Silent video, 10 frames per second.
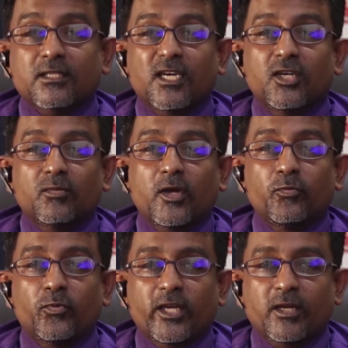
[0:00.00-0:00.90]
trying to
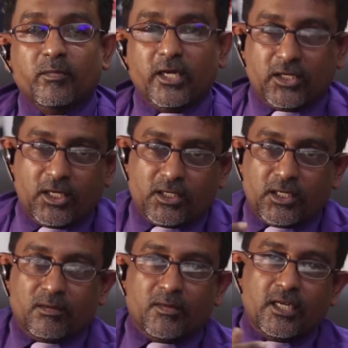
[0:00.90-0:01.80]
manipulate my
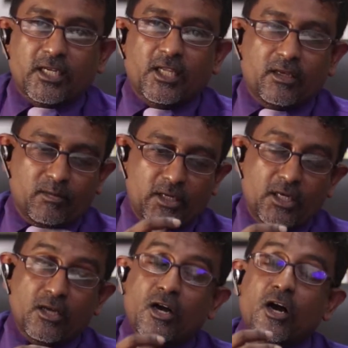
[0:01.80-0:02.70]
teaching by telling me
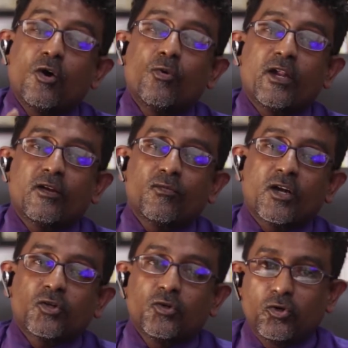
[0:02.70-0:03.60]
how and
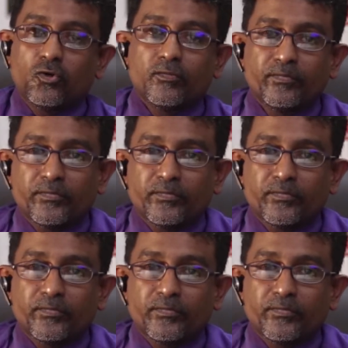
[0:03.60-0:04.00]
what to do.